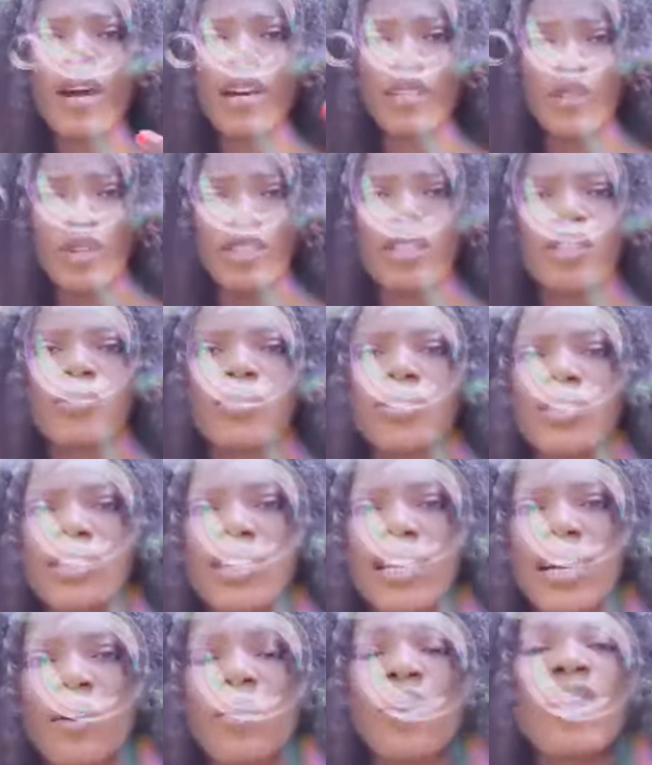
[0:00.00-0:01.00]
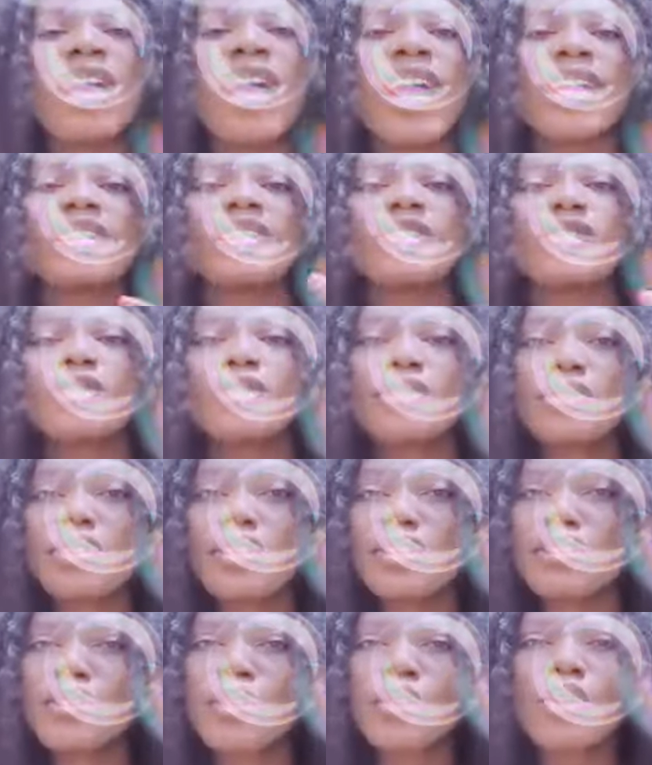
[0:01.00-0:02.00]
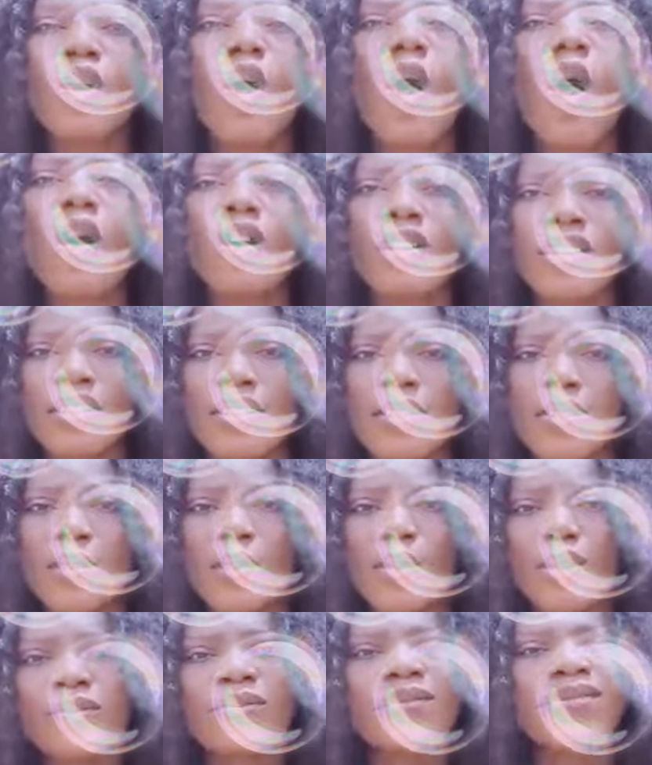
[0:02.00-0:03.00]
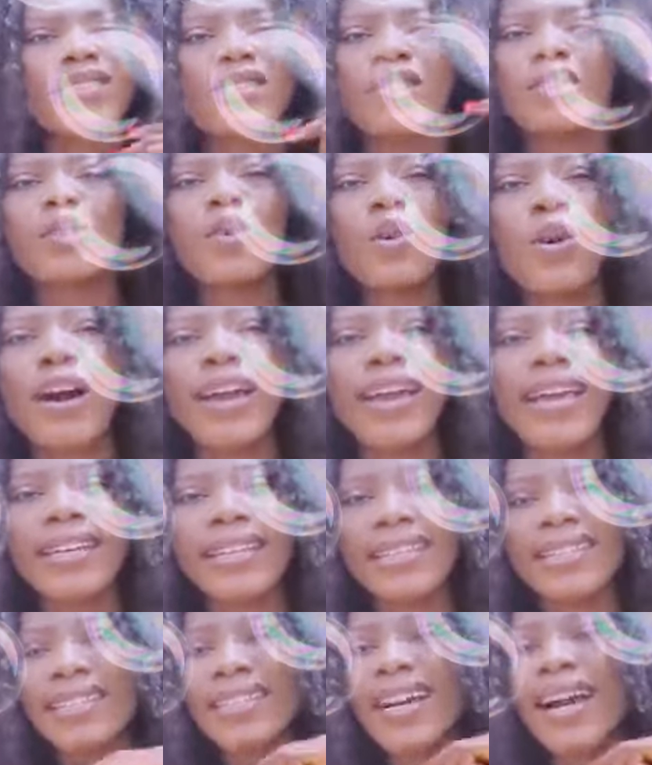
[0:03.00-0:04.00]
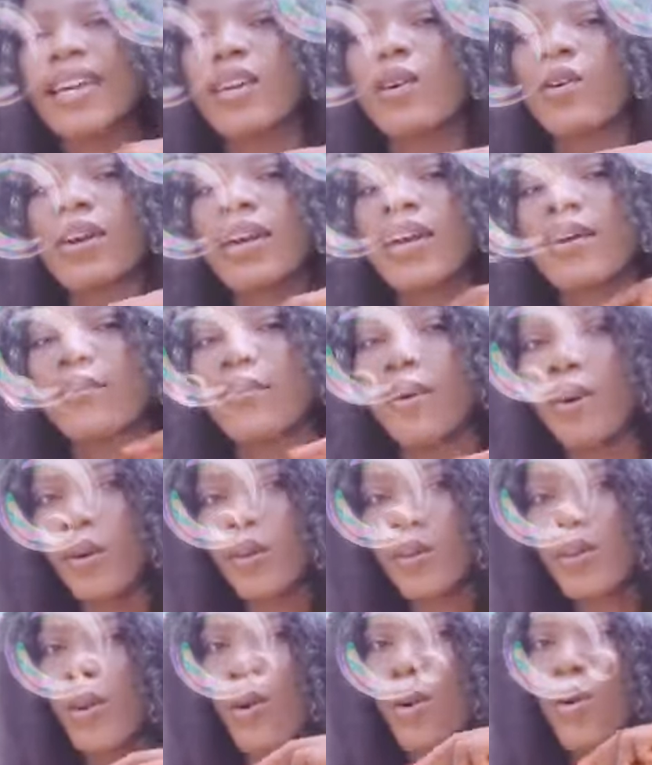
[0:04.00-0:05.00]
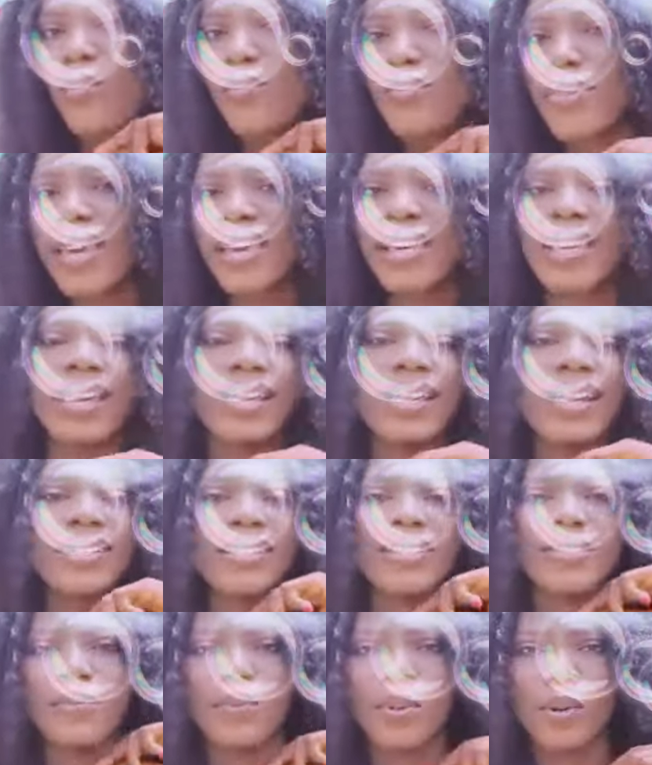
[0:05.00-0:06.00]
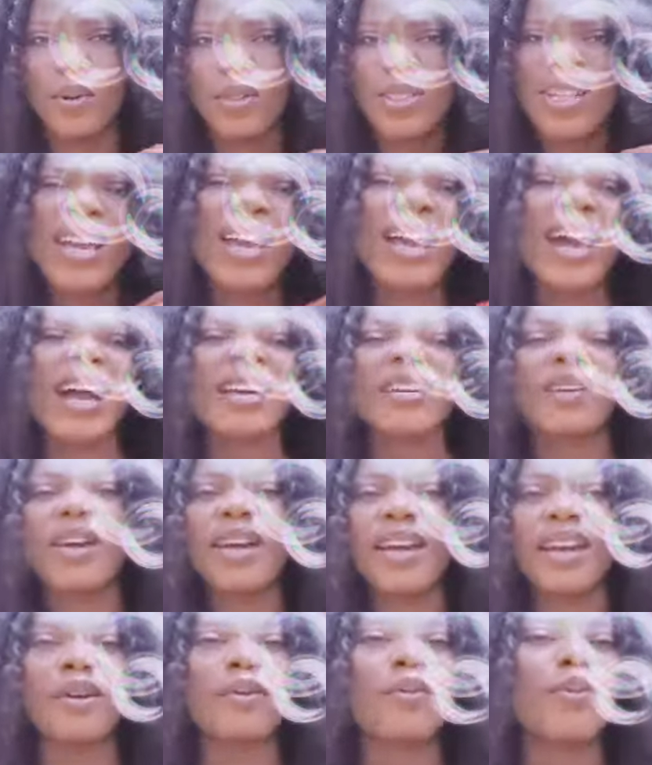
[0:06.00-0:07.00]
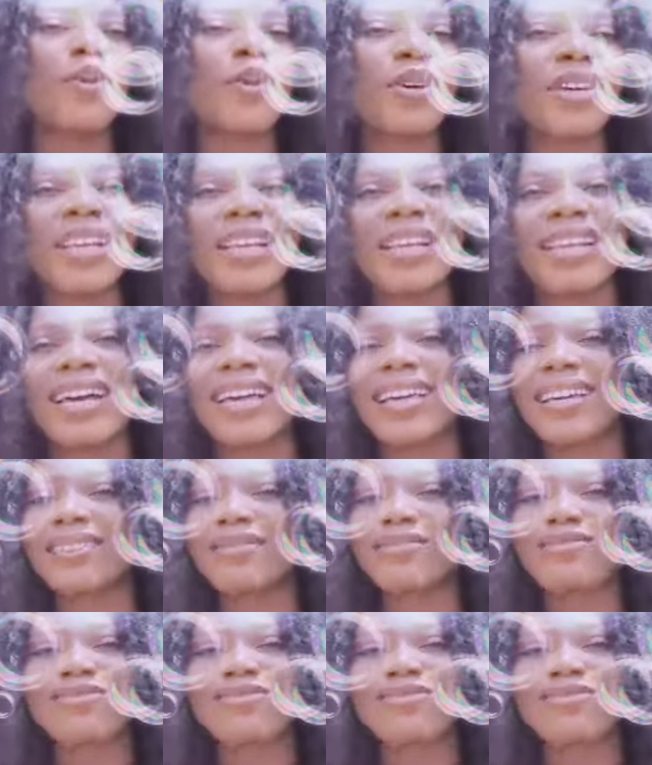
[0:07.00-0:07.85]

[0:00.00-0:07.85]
are actually using now, and you do not know your undertone, you go ahead and dye your hair blonde or make hair that is blonde, and you end up looking like